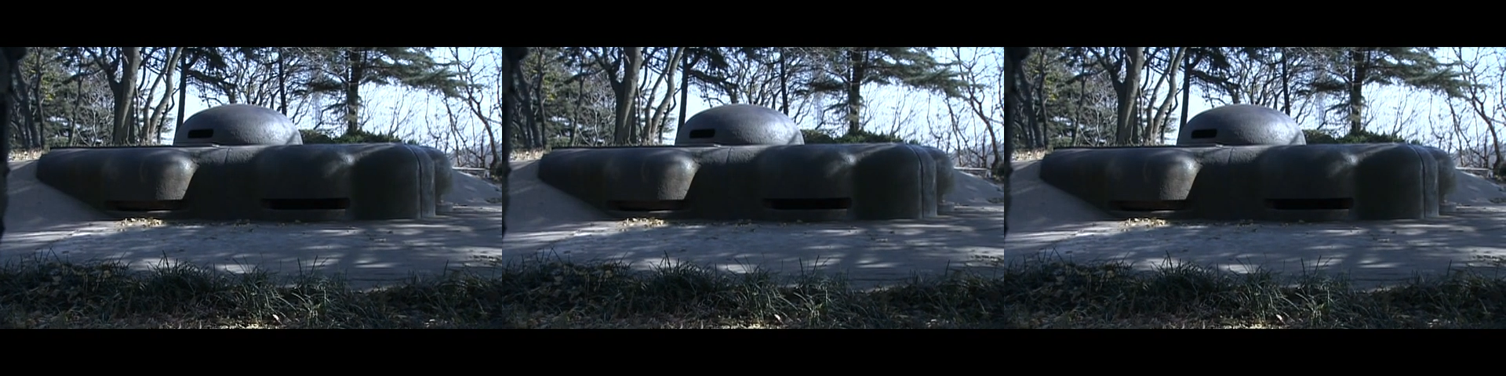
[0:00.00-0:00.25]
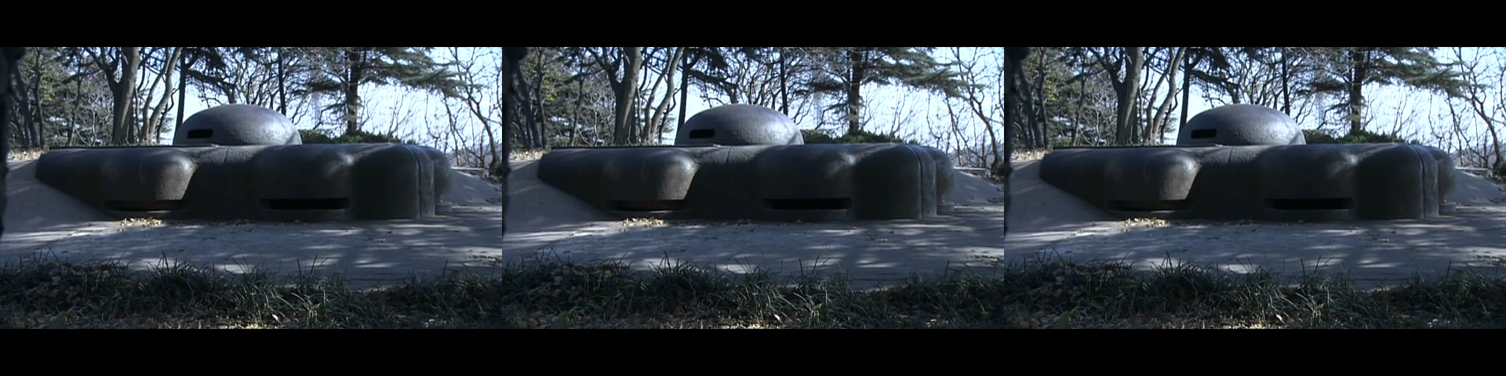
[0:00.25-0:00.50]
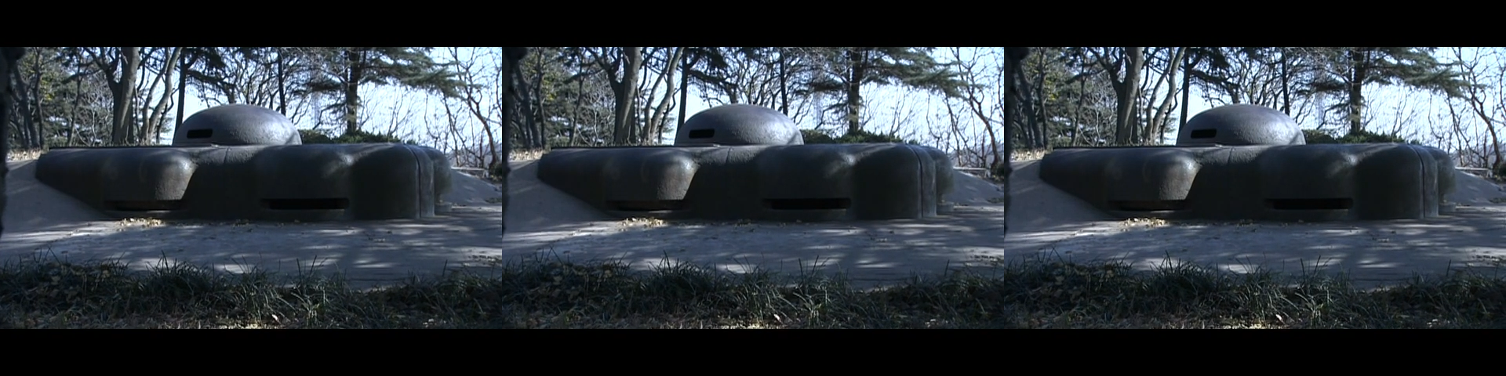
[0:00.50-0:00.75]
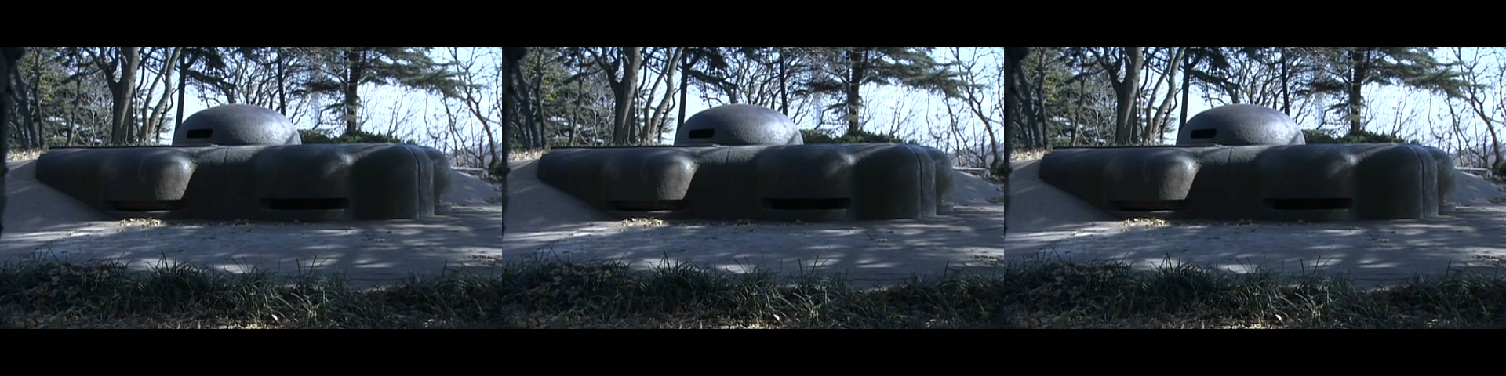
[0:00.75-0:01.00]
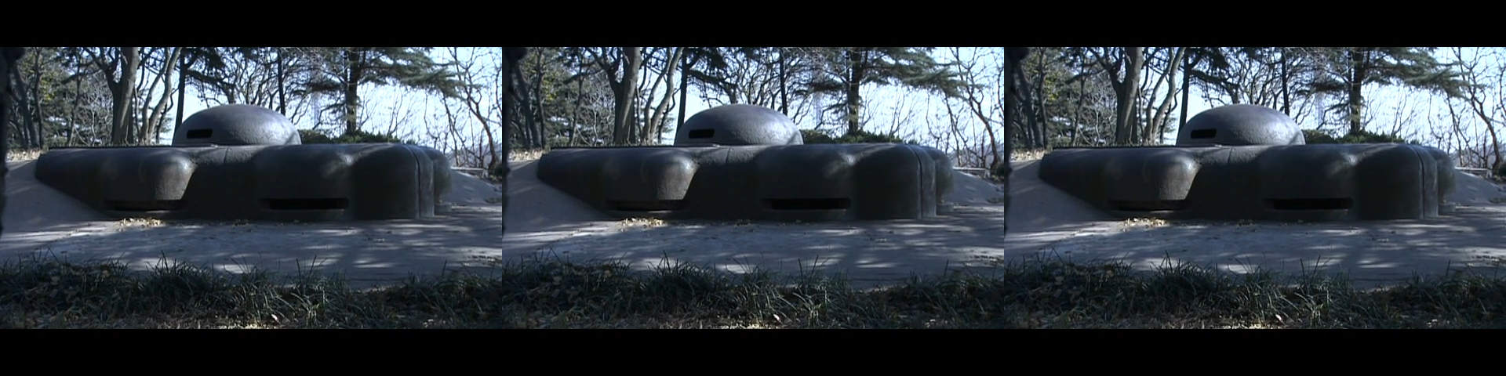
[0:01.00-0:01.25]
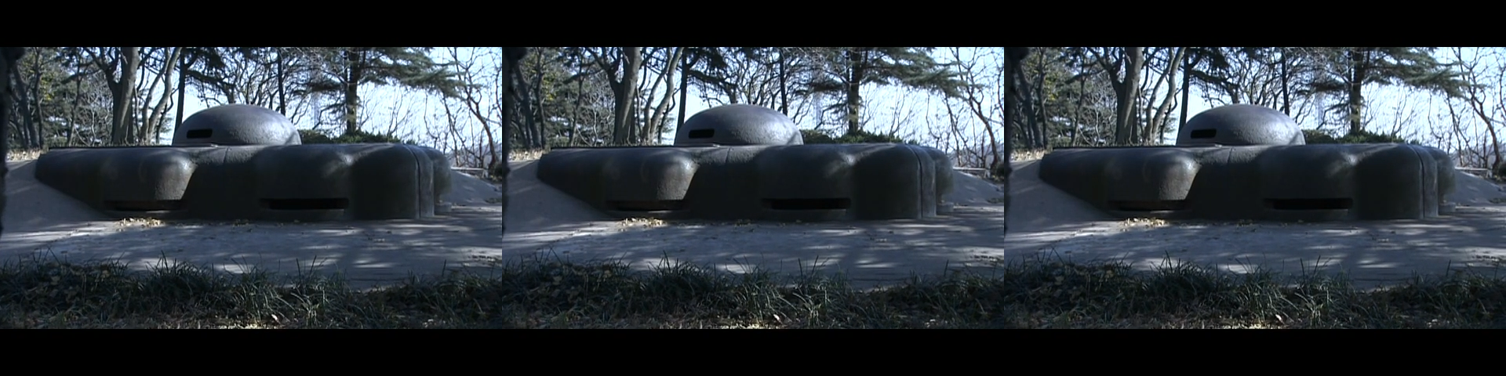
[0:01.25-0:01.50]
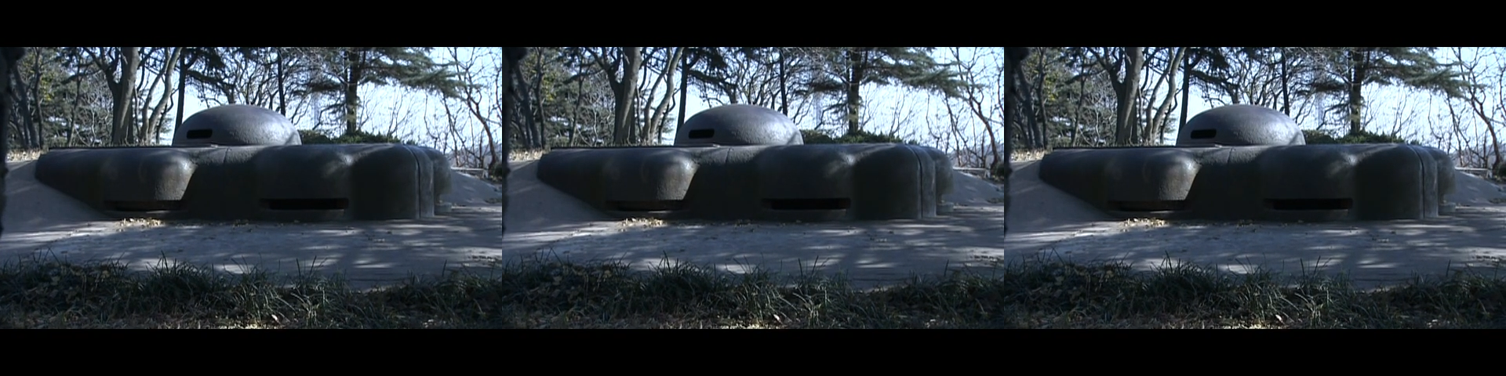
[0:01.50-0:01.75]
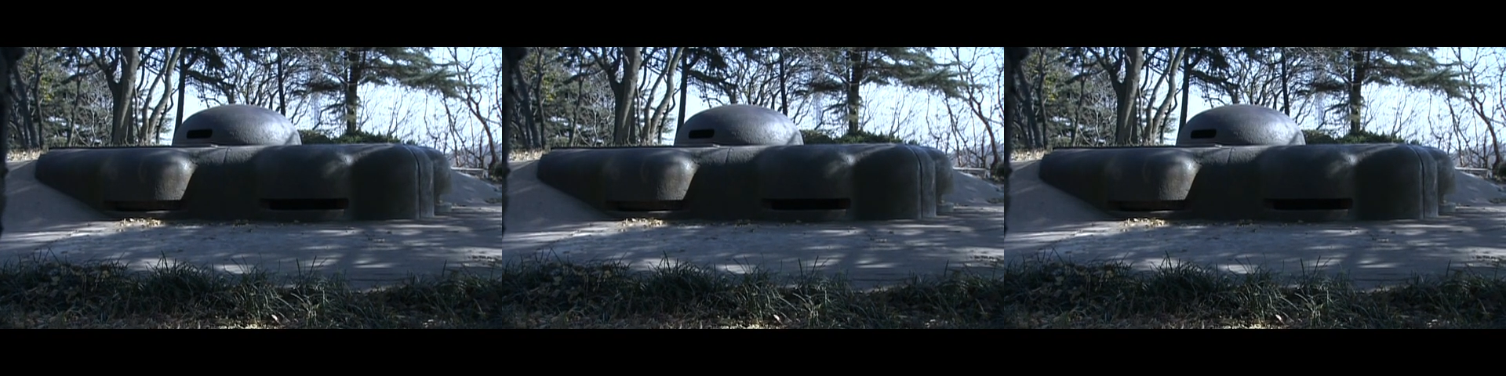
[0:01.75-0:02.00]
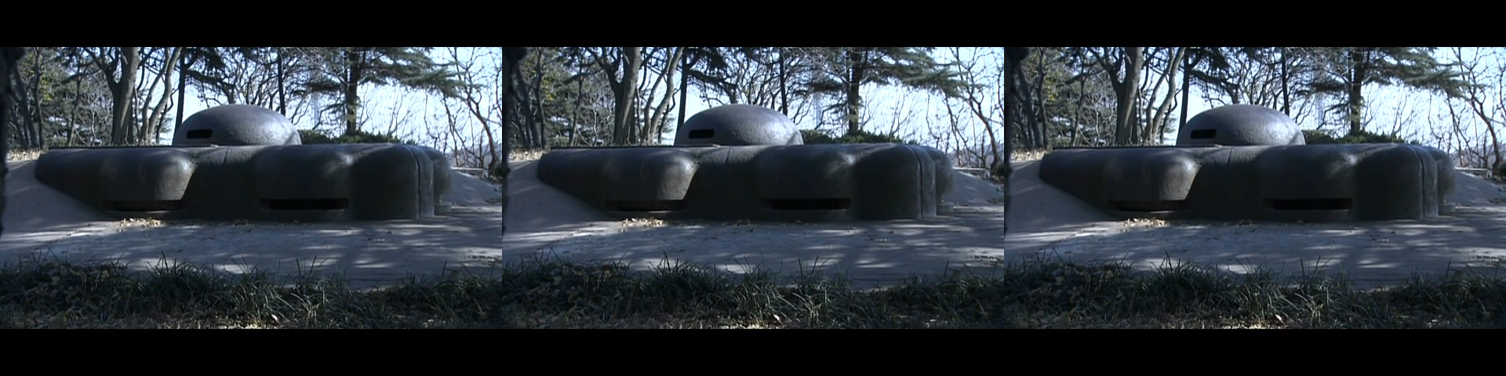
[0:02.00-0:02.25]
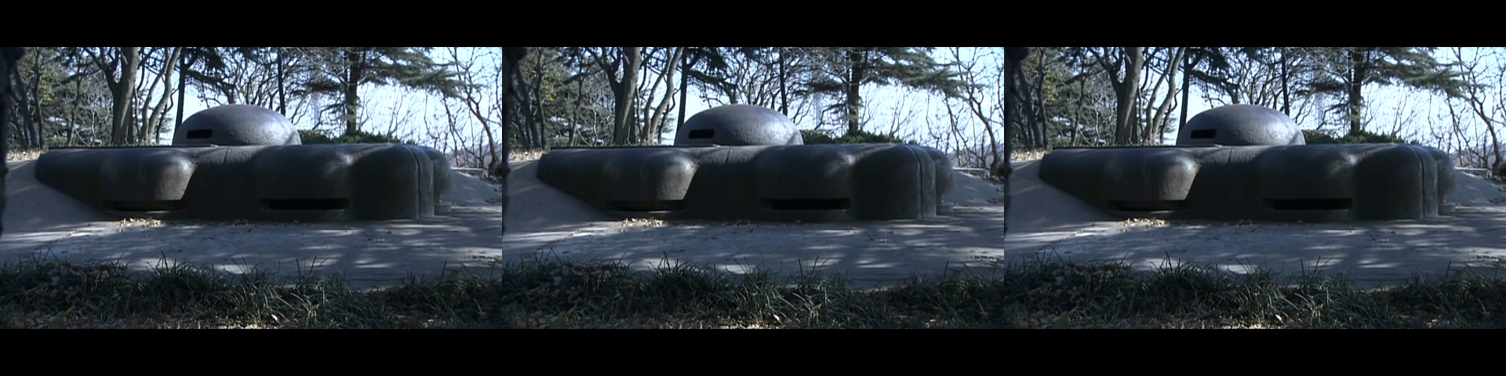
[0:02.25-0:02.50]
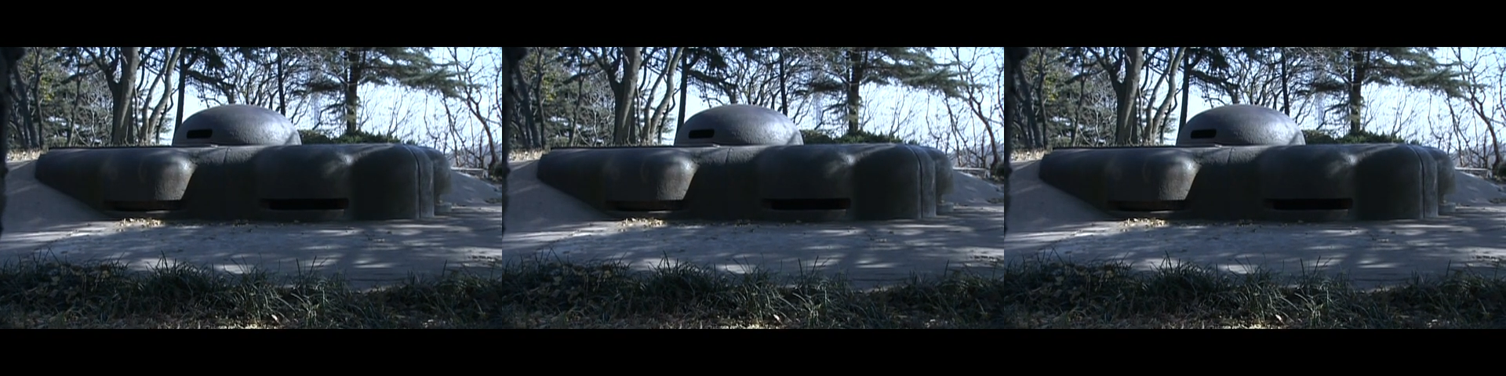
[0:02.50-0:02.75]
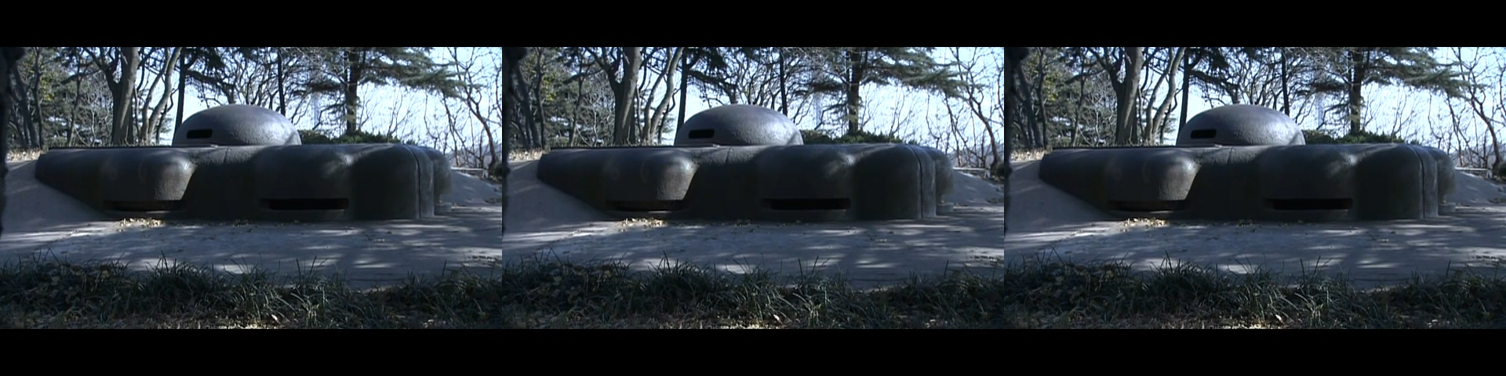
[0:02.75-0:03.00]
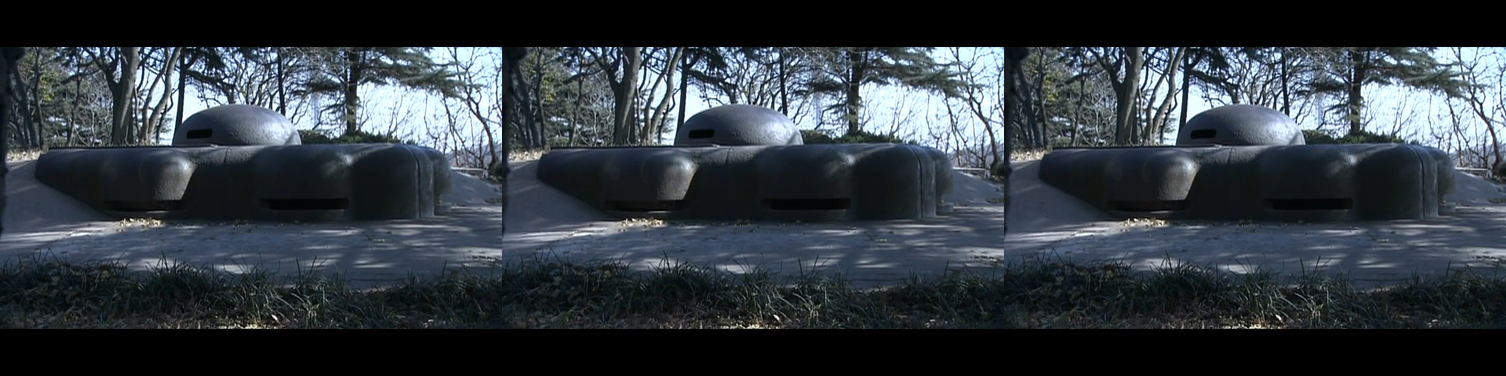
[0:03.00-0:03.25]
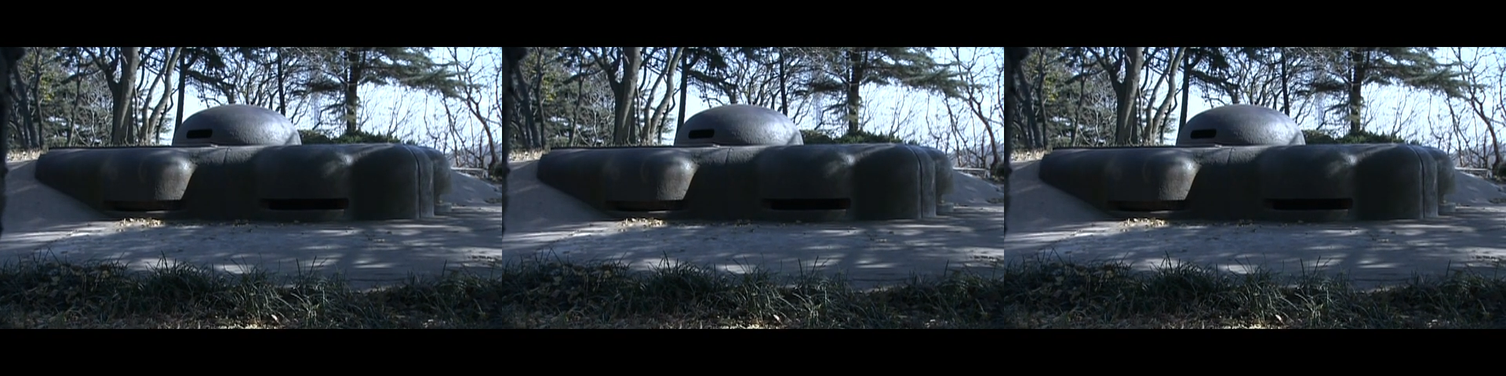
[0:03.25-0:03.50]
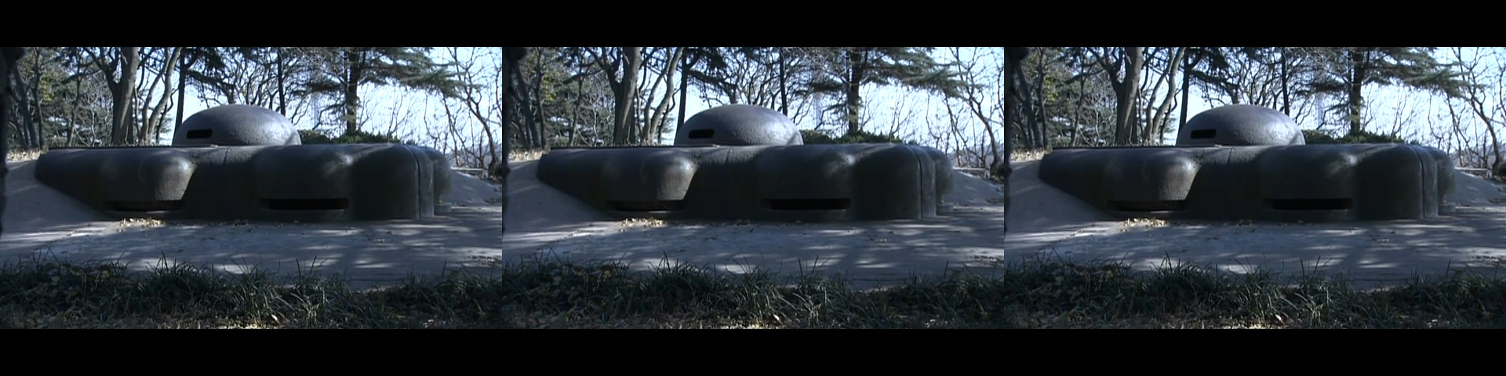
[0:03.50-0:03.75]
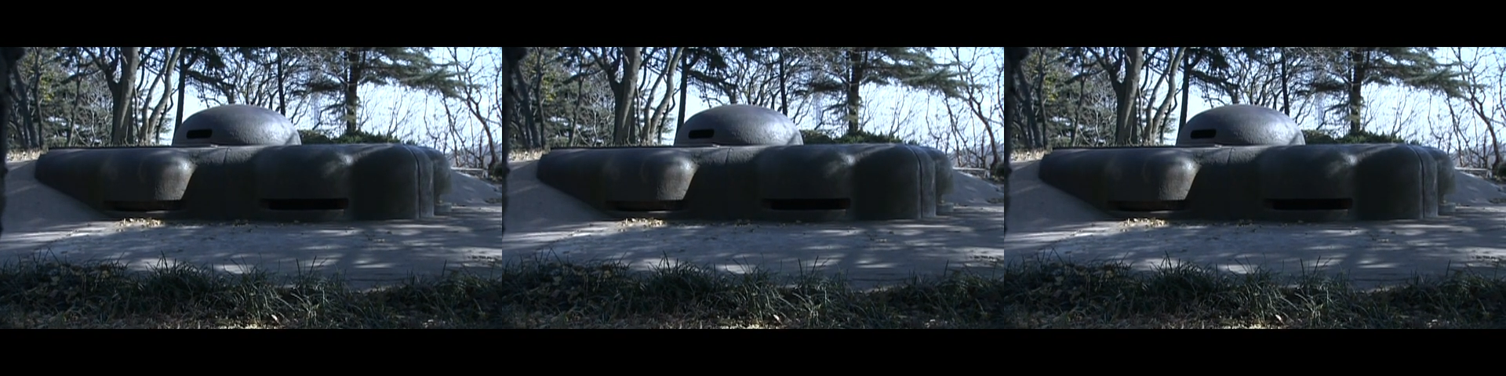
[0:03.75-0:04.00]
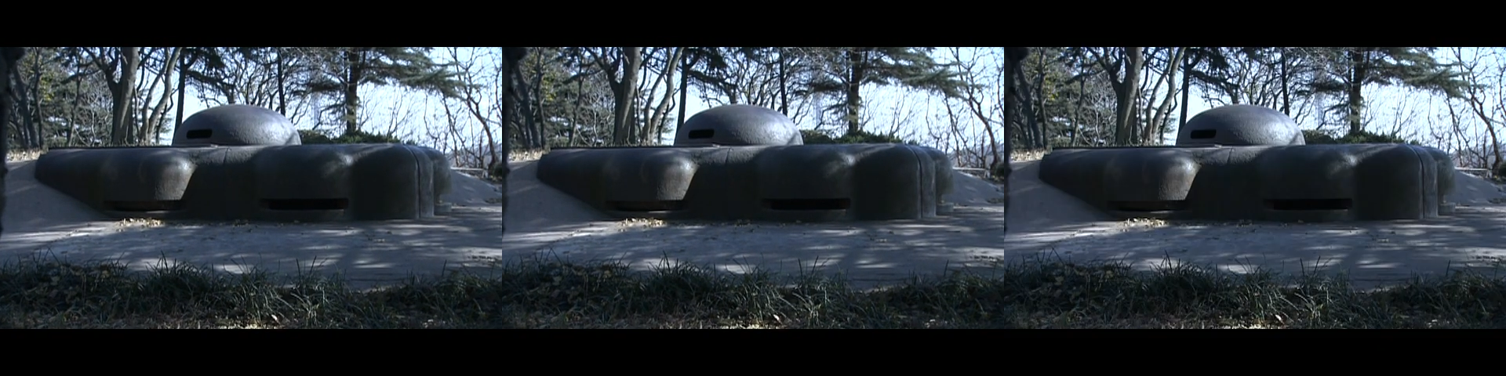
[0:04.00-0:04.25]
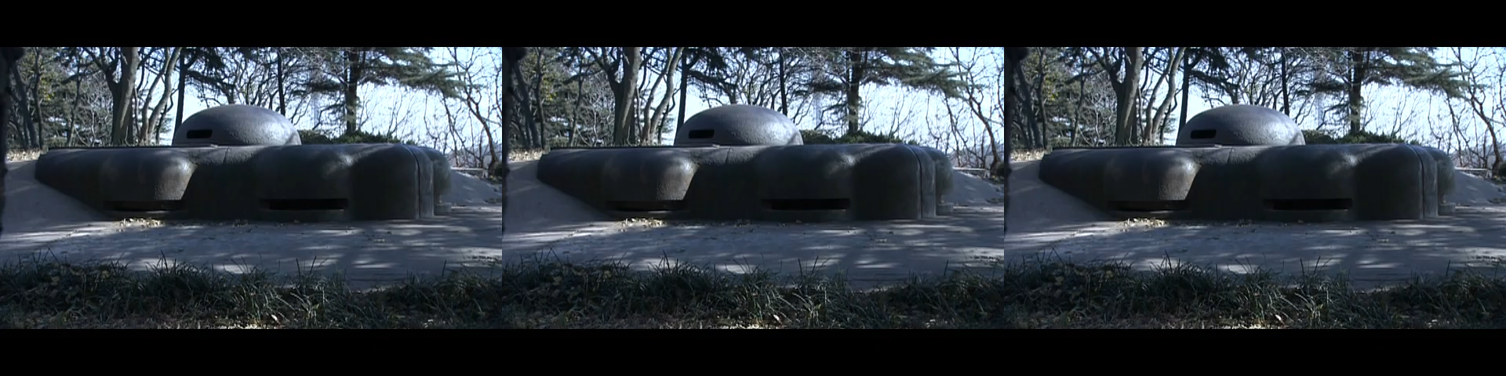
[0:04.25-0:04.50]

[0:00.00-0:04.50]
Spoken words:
No face is visible, so there are no lips to read.